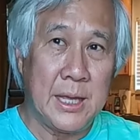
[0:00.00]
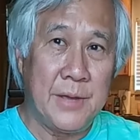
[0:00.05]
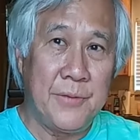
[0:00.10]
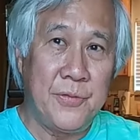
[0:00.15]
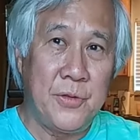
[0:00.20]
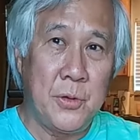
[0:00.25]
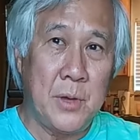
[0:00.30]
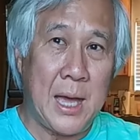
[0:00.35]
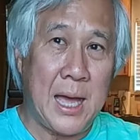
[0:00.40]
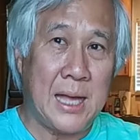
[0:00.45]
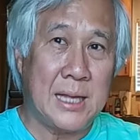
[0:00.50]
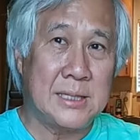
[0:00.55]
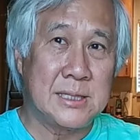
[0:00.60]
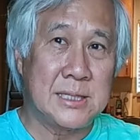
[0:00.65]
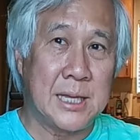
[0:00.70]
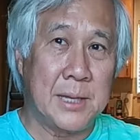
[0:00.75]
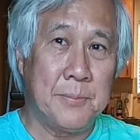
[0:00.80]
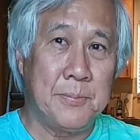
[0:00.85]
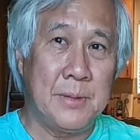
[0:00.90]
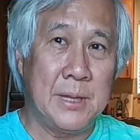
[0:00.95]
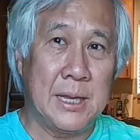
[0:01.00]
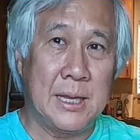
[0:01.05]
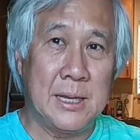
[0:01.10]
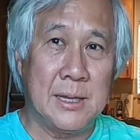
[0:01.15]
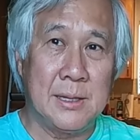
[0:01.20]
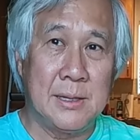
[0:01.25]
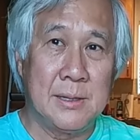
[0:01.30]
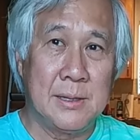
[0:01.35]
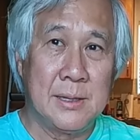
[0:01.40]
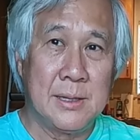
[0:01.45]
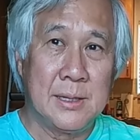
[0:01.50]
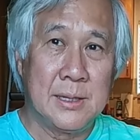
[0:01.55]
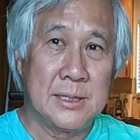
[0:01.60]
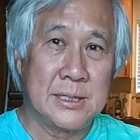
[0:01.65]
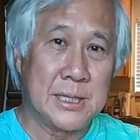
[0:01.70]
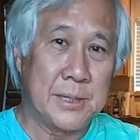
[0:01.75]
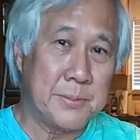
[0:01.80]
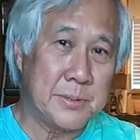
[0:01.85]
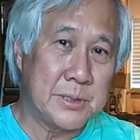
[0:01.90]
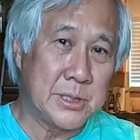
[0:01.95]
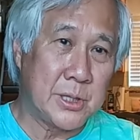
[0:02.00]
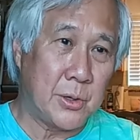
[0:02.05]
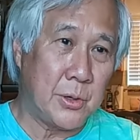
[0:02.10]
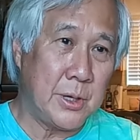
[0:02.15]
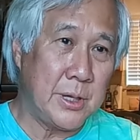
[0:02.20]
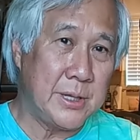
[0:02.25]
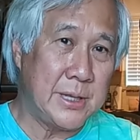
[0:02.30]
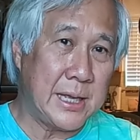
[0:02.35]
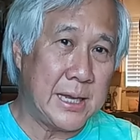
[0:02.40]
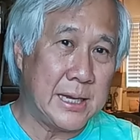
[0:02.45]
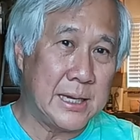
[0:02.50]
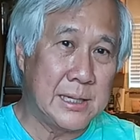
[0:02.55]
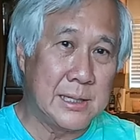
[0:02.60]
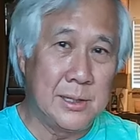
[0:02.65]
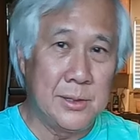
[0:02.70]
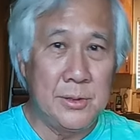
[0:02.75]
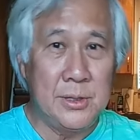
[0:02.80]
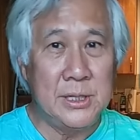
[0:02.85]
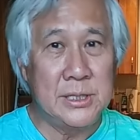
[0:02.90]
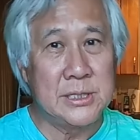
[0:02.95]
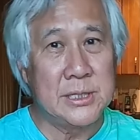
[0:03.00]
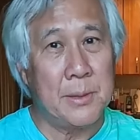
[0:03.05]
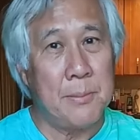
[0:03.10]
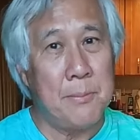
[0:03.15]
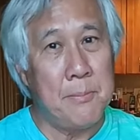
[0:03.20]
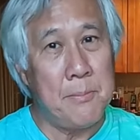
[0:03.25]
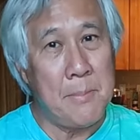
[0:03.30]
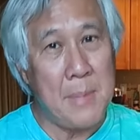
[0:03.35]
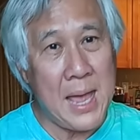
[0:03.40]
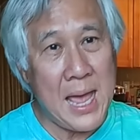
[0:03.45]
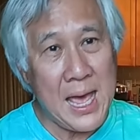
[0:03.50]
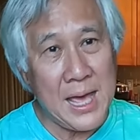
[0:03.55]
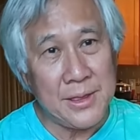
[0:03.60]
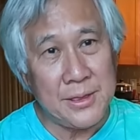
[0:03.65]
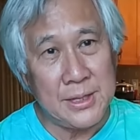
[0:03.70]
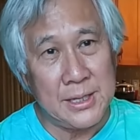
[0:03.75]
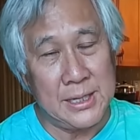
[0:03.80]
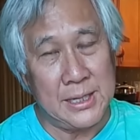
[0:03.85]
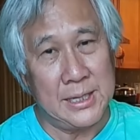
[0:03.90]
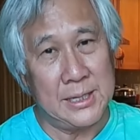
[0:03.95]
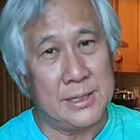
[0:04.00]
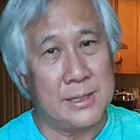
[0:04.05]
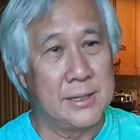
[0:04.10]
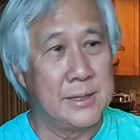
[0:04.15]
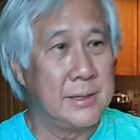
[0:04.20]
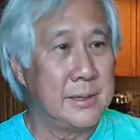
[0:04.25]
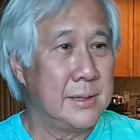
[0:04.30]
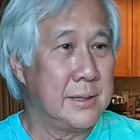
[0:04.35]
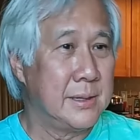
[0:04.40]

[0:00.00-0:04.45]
If you had some story that included some math in it,